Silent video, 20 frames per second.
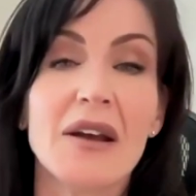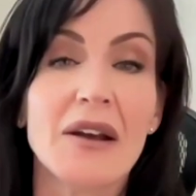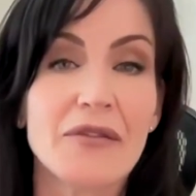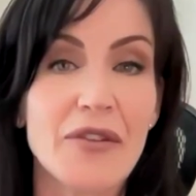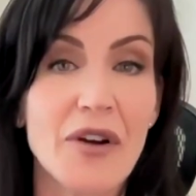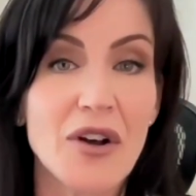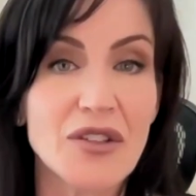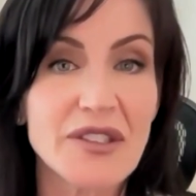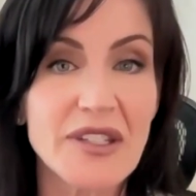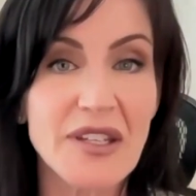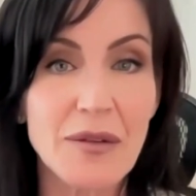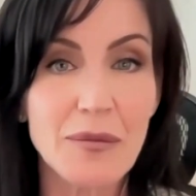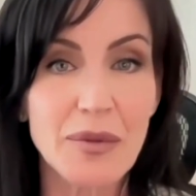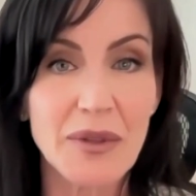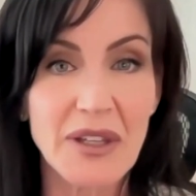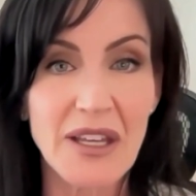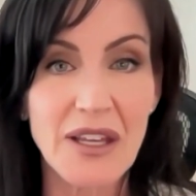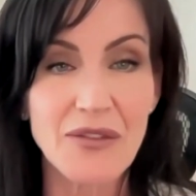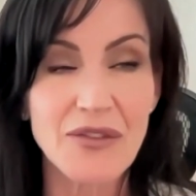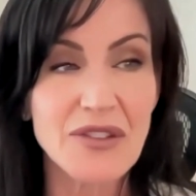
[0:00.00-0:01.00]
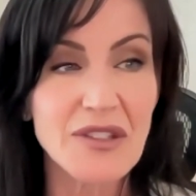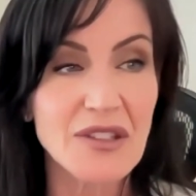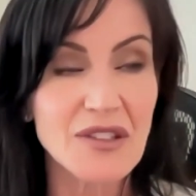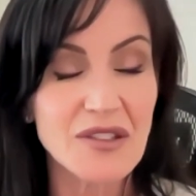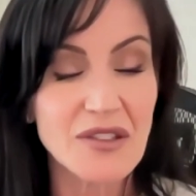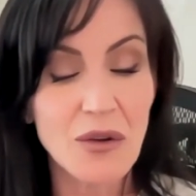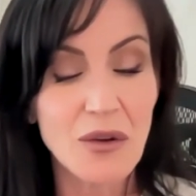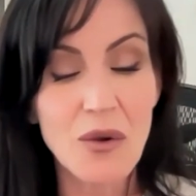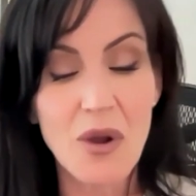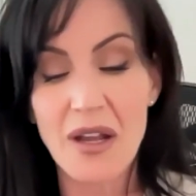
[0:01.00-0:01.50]
faulty beliefs, and
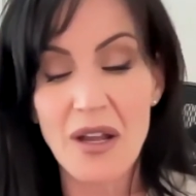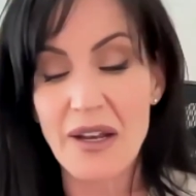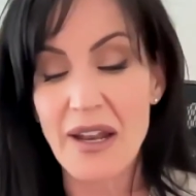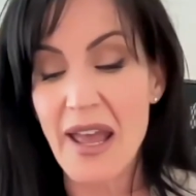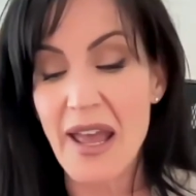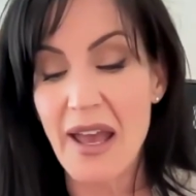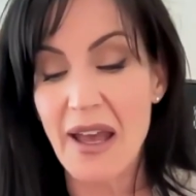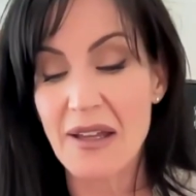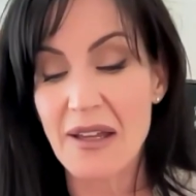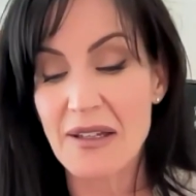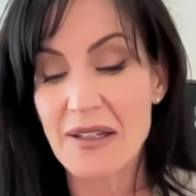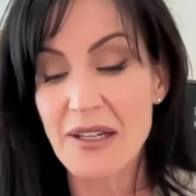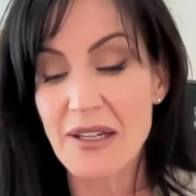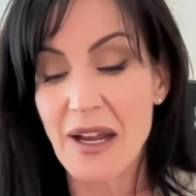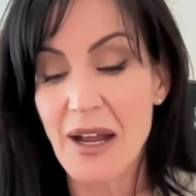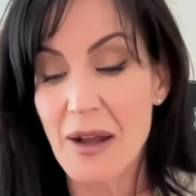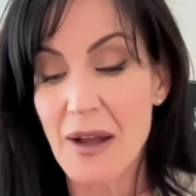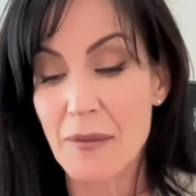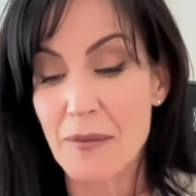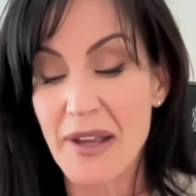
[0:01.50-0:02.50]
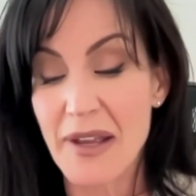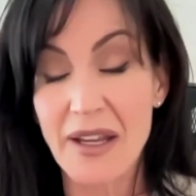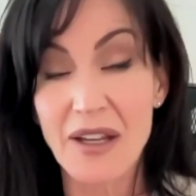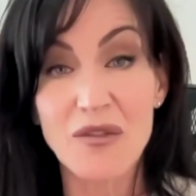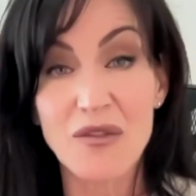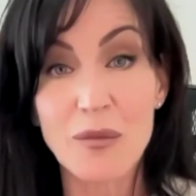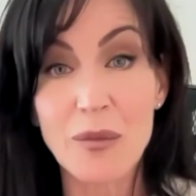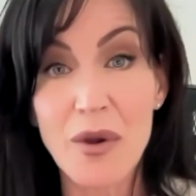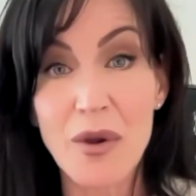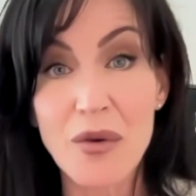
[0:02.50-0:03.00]
so on, and
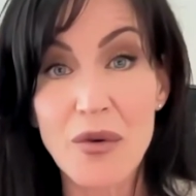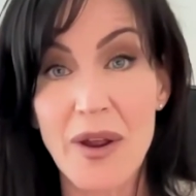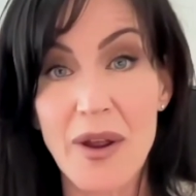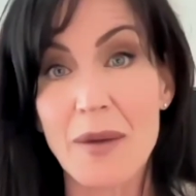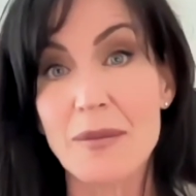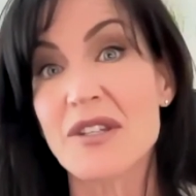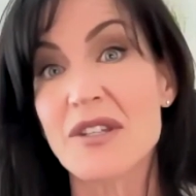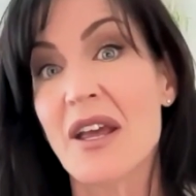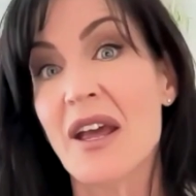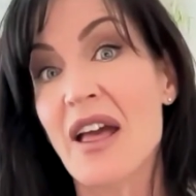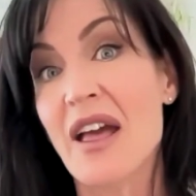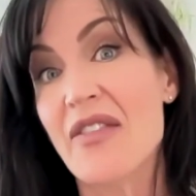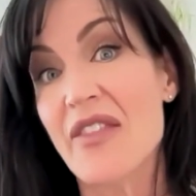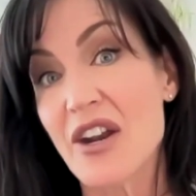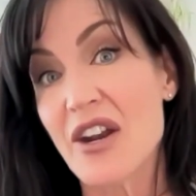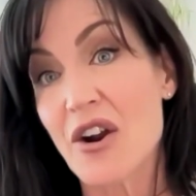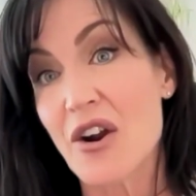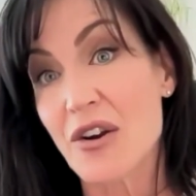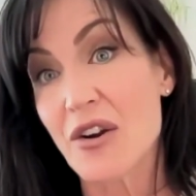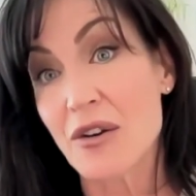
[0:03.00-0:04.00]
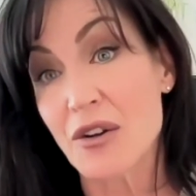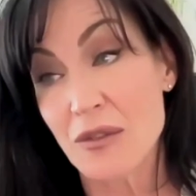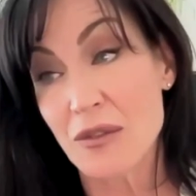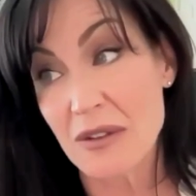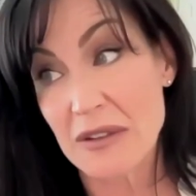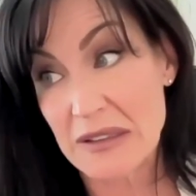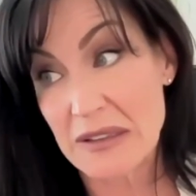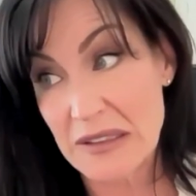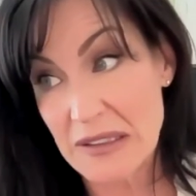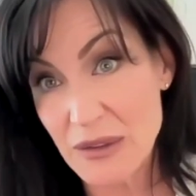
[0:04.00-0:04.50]
negative programs that are
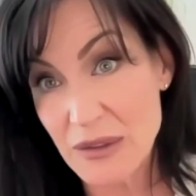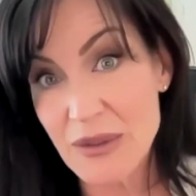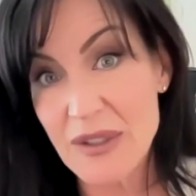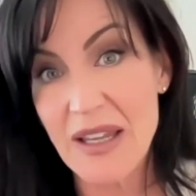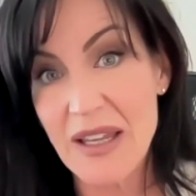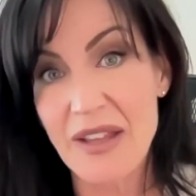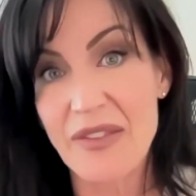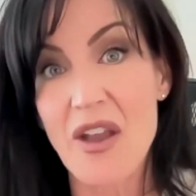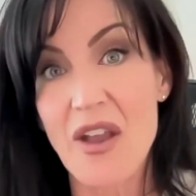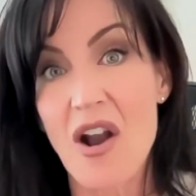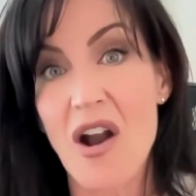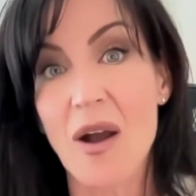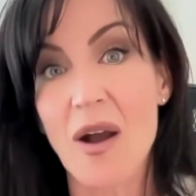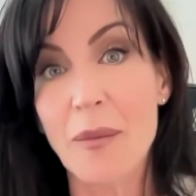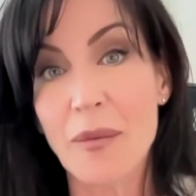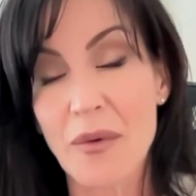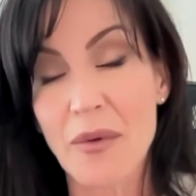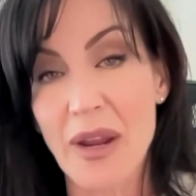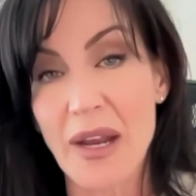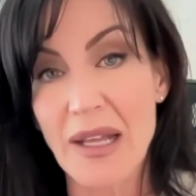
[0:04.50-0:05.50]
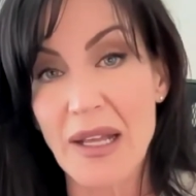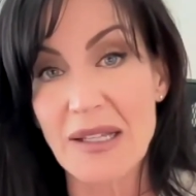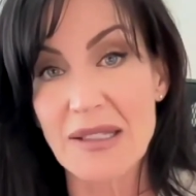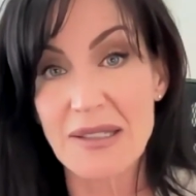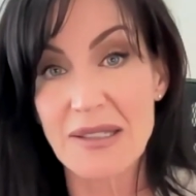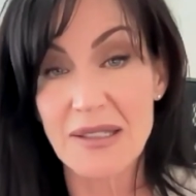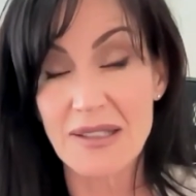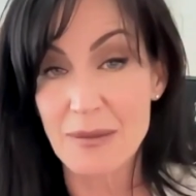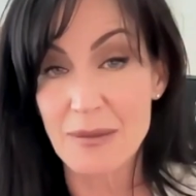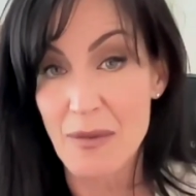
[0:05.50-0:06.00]
literally like the operating
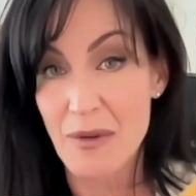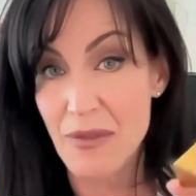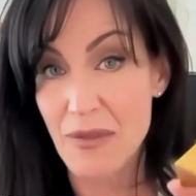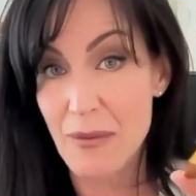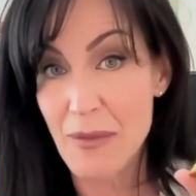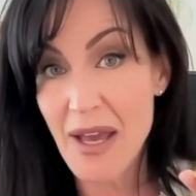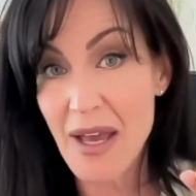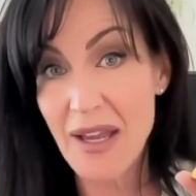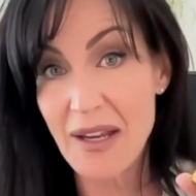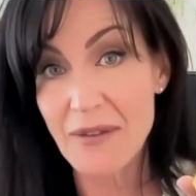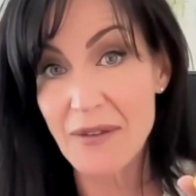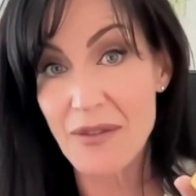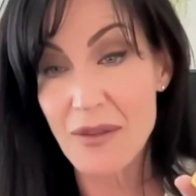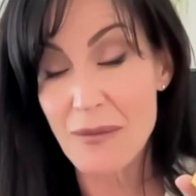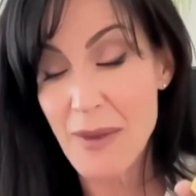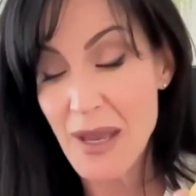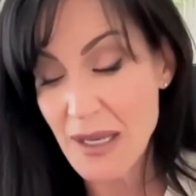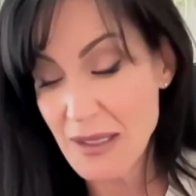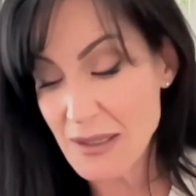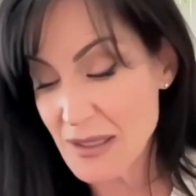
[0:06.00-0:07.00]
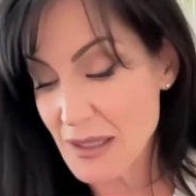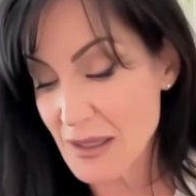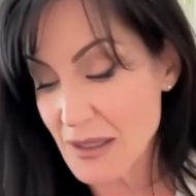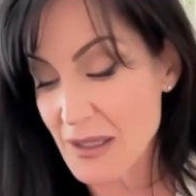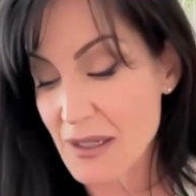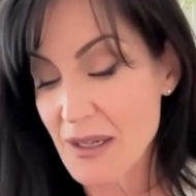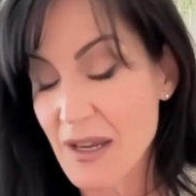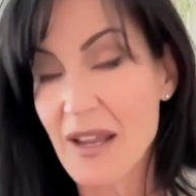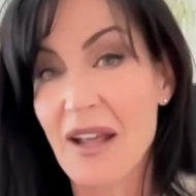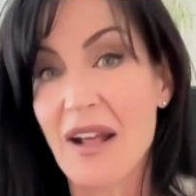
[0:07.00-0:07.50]
system of the mind, of the
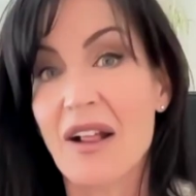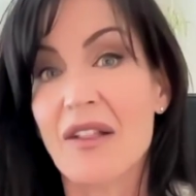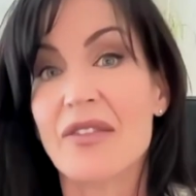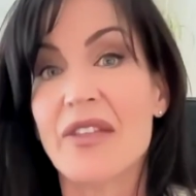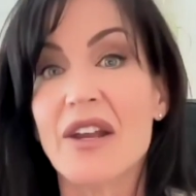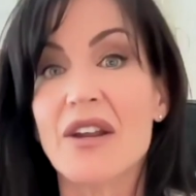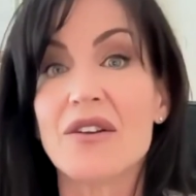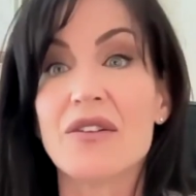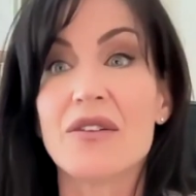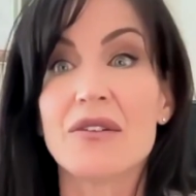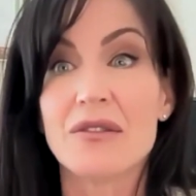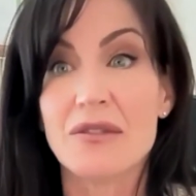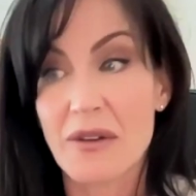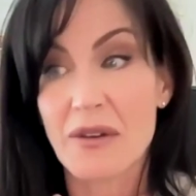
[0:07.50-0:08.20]
masculine, that are